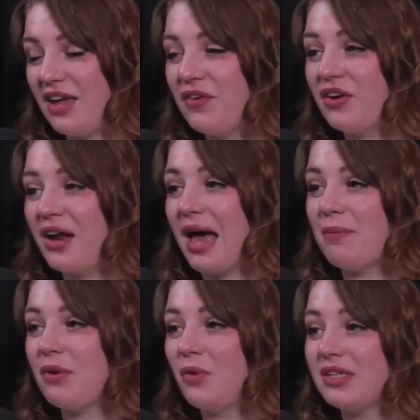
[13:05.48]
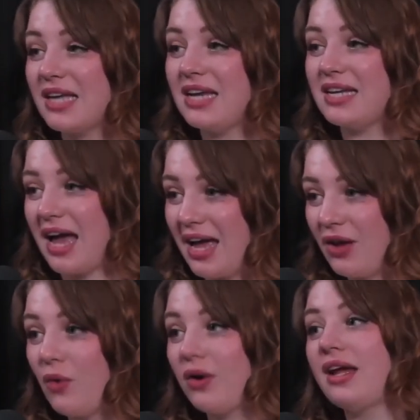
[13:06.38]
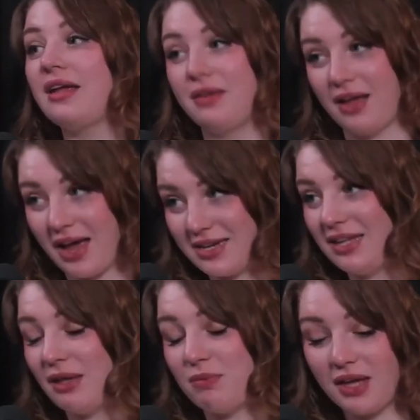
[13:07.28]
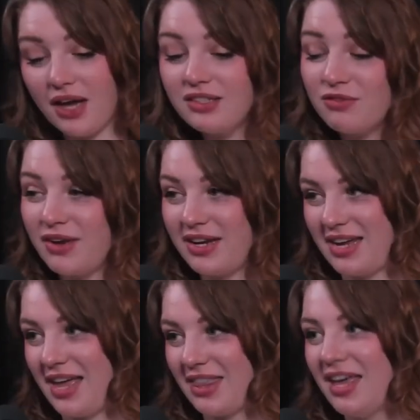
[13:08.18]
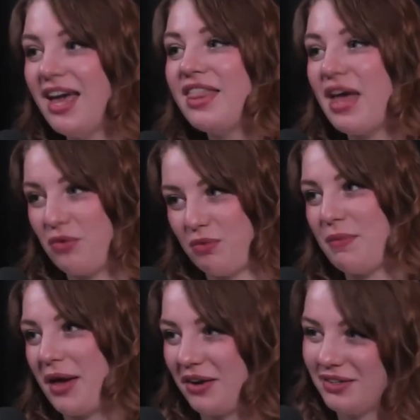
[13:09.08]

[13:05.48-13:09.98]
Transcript: if it could happen once I die, or ideally because of my death, that would be better.